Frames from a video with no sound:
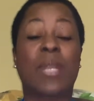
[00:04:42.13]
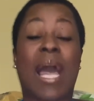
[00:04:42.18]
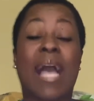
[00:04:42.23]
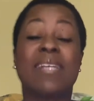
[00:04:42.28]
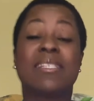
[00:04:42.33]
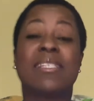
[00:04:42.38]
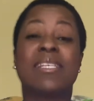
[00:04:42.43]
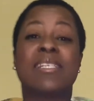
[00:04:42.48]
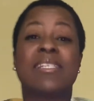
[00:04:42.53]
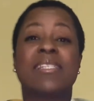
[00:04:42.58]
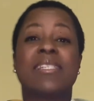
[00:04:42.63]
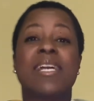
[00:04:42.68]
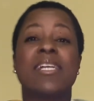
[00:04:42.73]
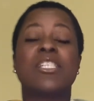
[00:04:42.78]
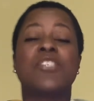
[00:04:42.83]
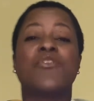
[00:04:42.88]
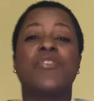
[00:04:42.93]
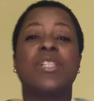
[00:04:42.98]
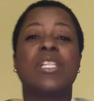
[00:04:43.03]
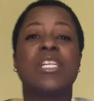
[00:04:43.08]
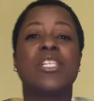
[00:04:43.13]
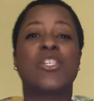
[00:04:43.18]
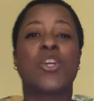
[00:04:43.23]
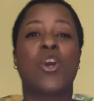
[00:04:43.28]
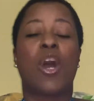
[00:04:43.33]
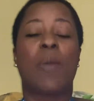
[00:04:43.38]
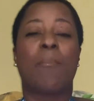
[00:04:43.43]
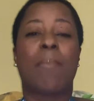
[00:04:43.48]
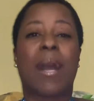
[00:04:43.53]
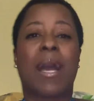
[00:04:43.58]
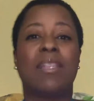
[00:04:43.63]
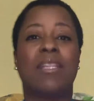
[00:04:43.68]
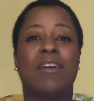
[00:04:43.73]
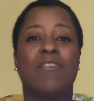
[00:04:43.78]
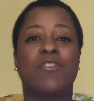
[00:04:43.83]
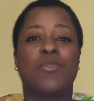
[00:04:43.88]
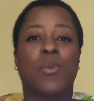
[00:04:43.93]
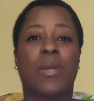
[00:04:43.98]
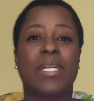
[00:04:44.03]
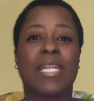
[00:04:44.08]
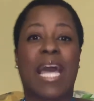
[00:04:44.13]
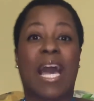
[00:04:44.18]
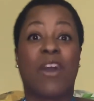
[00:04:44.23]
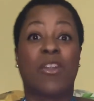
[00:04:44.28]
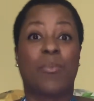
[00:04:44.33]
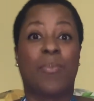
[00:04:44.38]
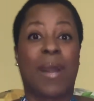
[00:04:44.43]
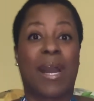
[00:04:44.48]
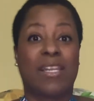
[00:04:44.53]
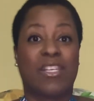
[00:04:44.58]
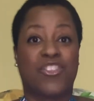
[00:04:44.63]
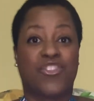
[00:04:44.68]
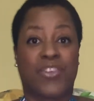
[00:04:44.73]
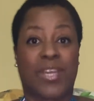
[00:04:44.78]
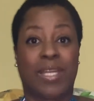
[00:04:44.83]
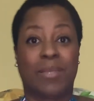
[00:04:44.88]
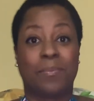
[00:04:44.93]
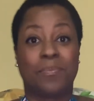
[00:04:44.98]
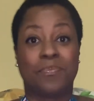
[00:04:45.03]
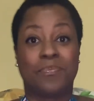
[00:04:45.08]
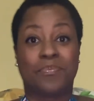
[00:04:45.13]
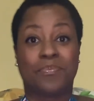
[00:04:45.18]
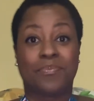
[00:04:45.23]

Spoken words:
I successfully taught my loved one how to potty train.